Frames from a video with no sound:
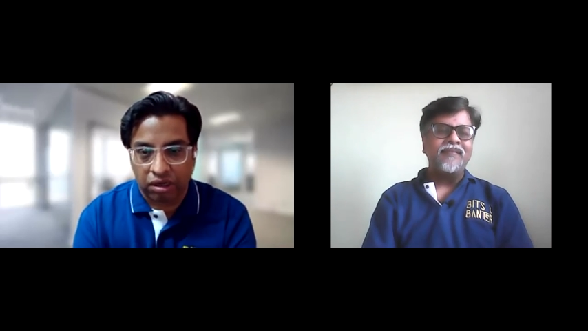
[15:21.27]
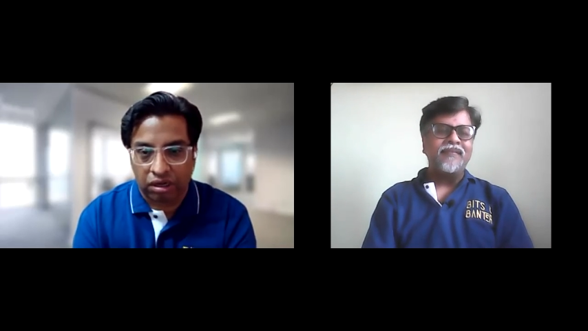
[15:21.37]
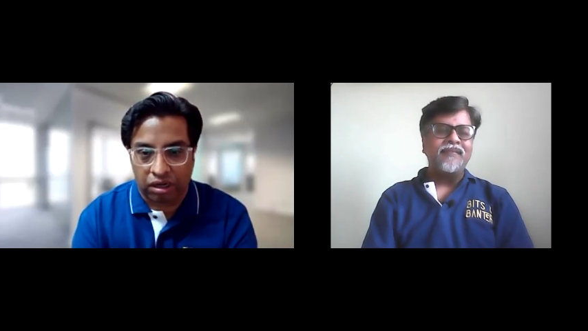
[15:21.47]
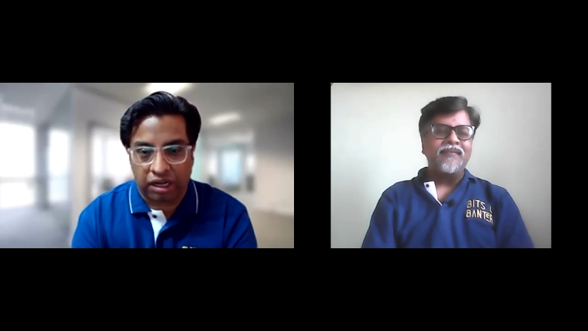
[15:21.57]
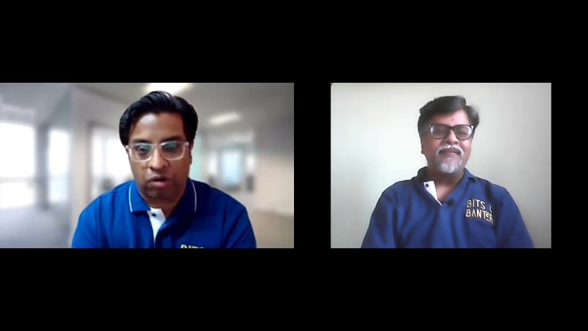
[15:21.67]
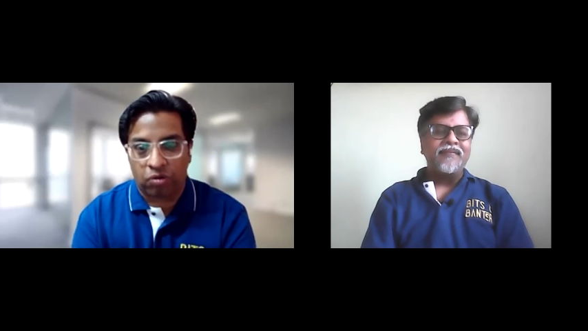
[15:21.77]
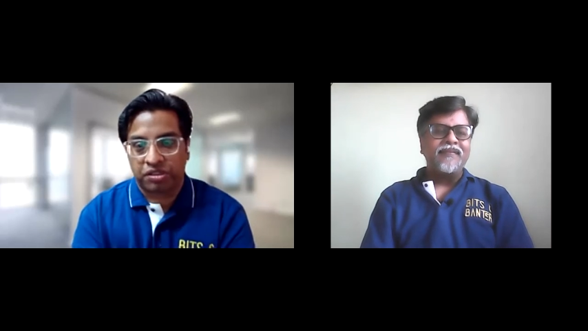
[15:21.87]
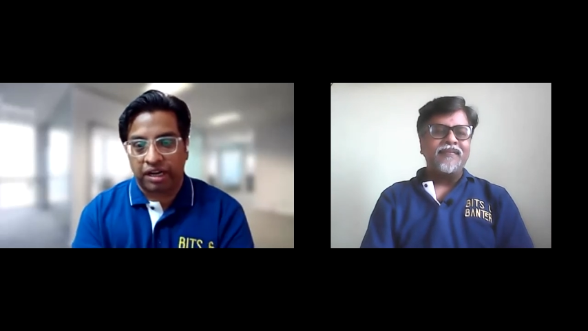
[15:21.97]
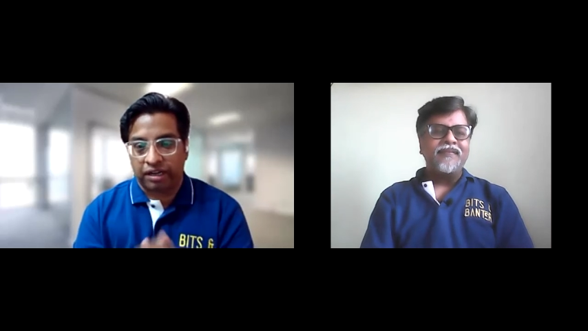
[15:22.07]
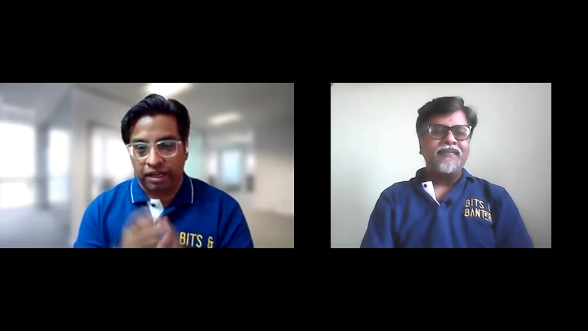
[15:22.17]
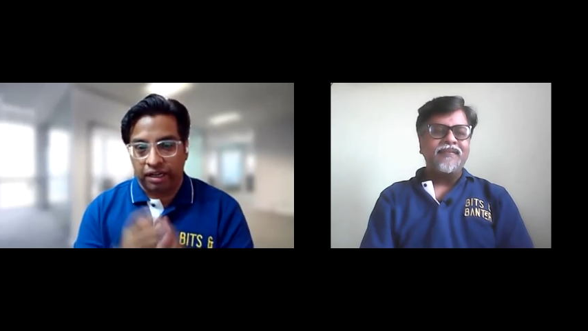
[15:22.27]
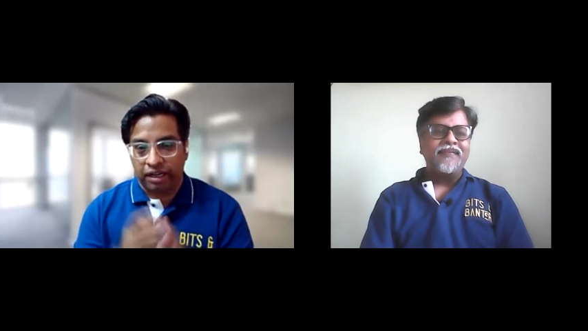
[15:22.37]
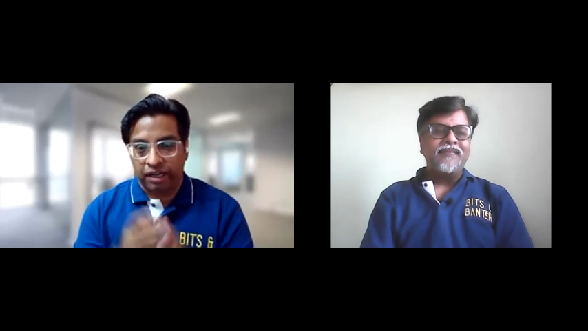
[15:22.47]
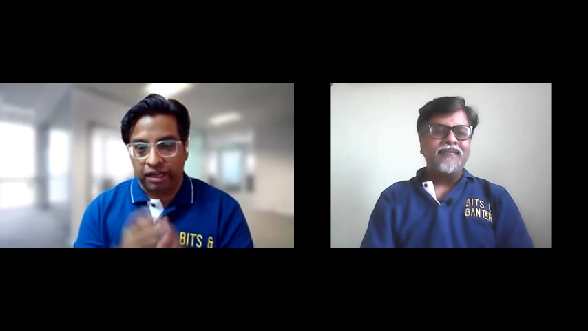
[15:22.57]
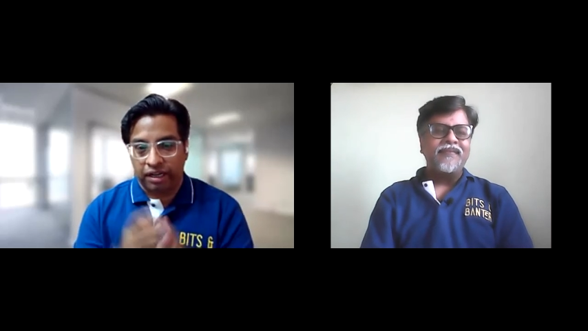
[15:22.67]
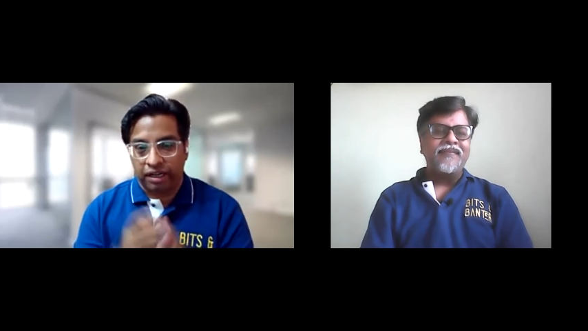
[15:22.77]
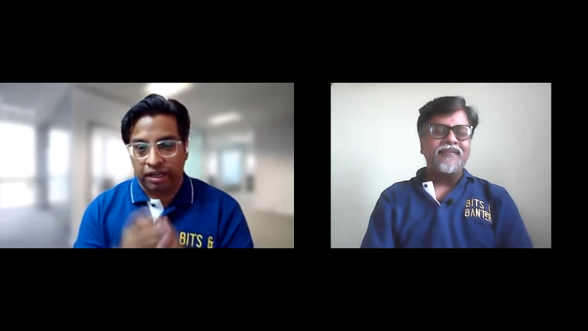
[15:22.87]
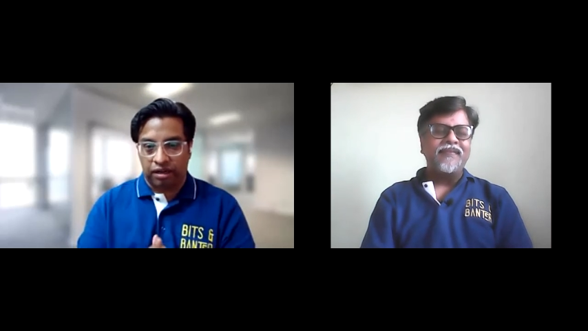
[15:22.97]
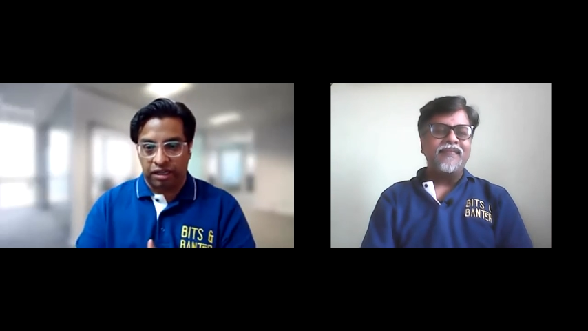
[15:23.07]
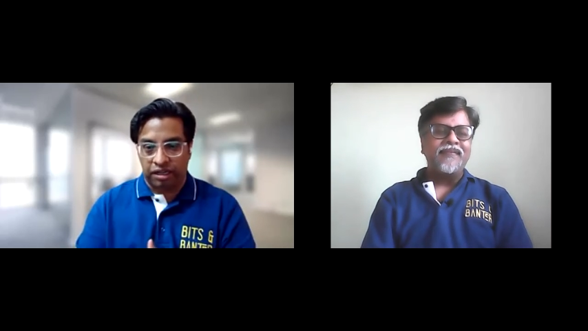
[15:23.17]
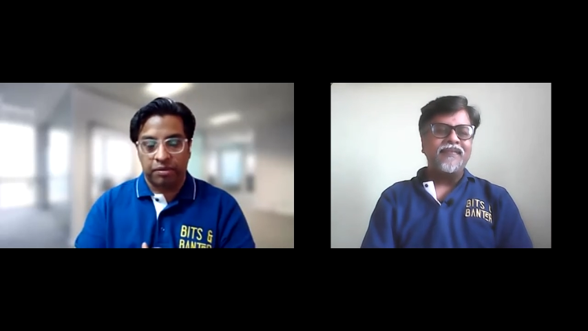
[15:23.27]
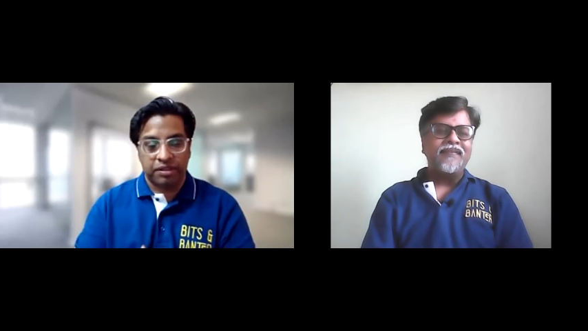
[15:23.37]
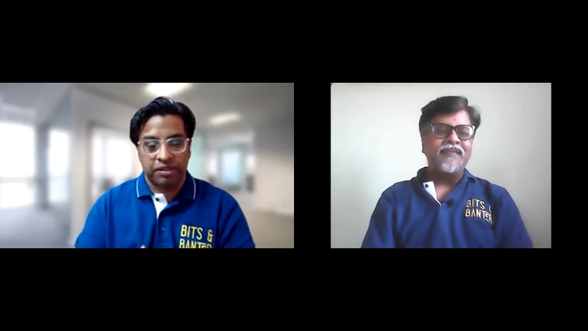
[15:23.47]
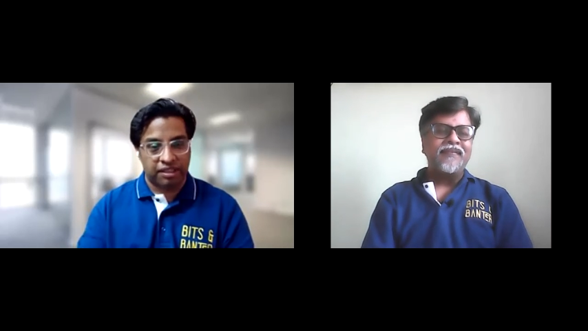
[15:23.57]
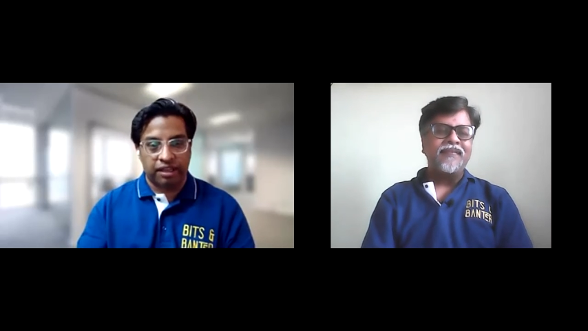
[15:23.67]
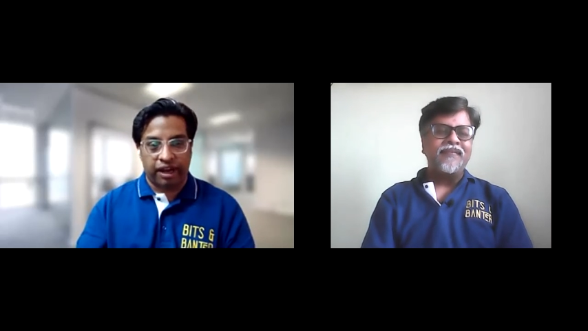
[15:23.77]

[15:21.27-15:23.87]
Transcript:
Speaker 1: uh, doubts and his uh, demons